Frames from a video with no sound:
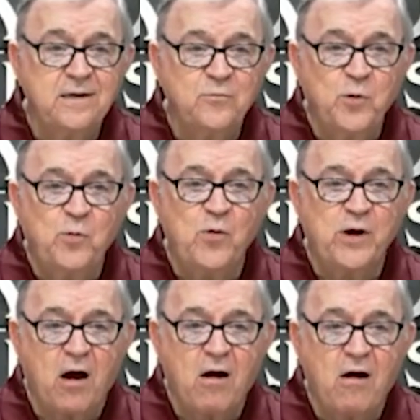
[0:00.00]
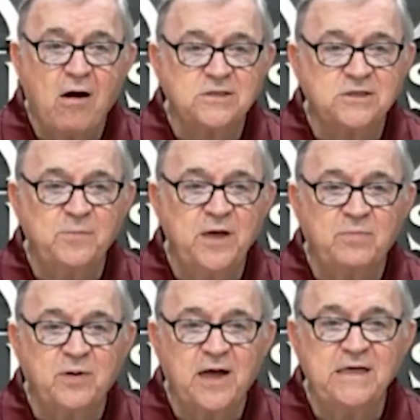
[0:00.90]
We want our hearts to be a
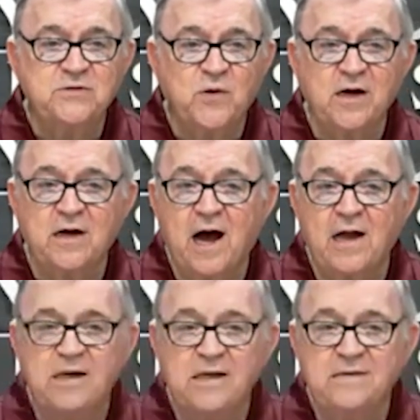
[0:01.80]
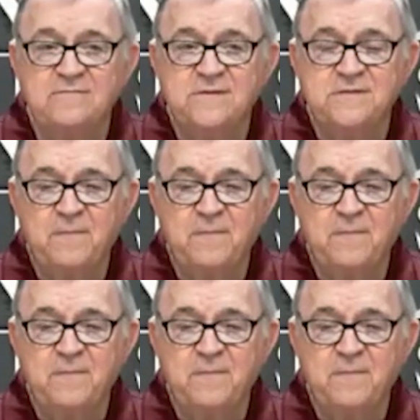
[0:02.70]
place where God lives.